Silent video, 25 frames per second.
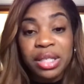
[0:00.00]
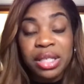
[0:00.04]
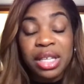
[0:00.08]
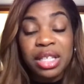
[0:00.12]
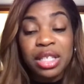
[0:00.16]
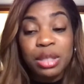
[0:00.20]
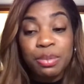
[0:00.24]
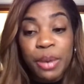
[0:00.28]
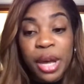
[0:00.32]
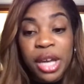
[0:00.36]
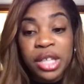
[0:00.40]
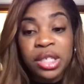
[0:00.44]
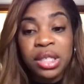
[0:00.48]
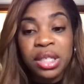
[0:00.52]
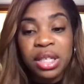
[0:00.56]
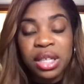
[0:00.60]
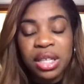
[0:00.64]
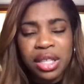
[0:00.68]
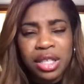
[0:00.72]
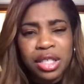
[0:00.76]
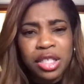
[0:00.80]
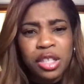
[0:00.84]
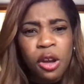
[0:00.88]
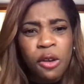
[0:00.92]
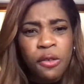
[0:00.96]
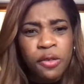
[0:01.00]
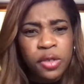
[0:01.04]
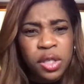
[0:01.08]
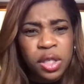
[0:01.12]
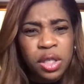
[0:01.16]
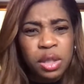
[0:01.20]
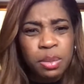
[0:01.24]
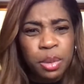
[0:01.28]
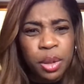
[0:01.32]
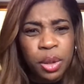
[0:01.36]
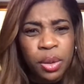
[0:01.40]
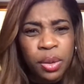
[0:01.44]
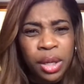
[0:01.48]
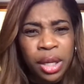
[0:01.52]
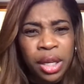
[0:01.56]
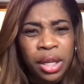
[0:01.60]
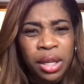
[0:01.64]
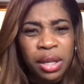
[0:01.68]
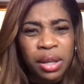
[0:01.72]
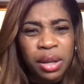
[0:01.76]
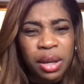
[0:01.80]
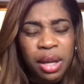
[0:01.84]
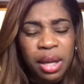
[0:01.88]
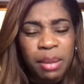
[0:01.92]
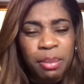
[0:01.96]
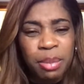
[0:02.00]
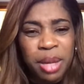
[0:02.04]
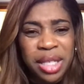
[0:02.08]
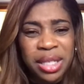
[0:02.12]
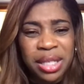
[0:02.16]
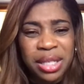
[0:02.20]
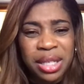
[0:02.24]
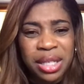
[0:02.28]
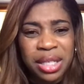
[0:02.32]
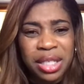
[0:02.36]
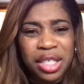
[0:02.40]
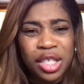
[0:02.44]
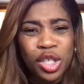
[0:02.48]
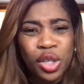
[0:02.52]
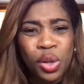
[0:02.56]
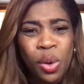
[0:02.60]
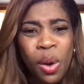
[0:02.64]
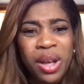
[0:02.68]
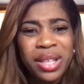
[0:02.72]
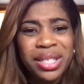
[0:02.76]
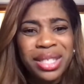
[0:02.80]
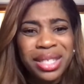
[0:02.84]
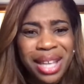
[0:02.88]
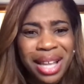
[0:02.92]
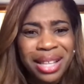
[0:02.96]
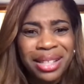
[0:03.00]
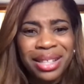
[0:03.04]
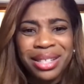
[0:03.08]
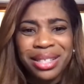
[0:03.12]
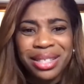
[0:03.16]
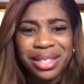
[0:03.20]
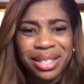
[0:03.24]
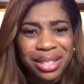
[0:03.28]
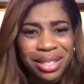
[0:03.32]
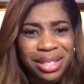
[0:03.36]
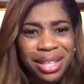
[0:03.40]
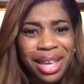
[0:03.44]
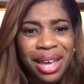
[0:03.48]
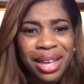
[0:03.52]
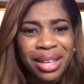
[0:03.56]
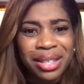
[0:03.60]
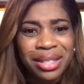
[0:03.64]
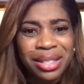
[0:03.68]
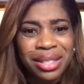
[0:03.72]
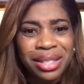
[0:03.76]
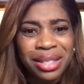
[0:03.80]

especially in the services building business, you are selling success.